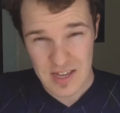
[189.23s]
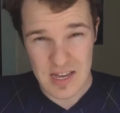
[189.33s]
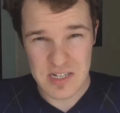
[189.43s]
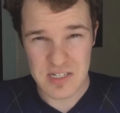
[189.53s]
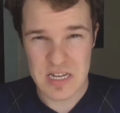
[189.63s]

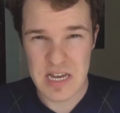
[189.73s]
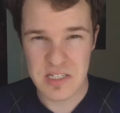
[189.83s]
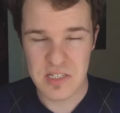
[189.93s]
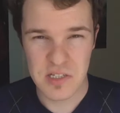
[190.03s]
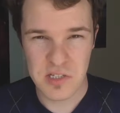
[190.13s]
It just
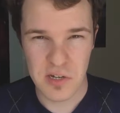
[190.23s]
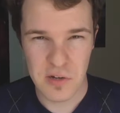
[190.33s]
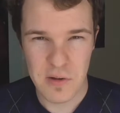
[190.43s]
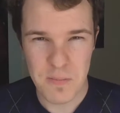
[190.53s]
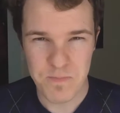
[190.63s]
tasted
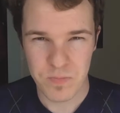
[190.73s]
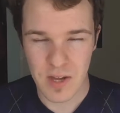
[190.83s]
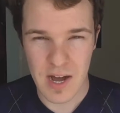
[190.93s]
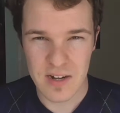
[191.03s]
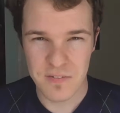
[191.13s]
so
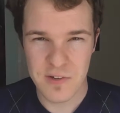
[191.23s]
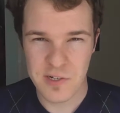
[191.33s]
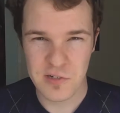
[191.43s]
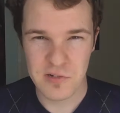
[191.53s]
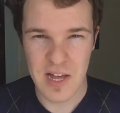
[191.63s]

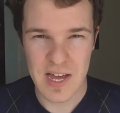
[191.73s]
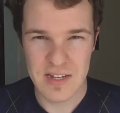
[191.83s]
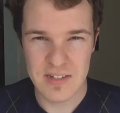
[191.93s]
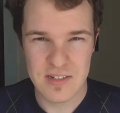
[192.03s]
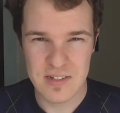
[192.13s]
artificial
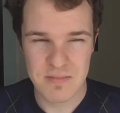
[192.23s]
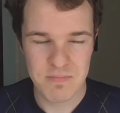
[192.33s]
and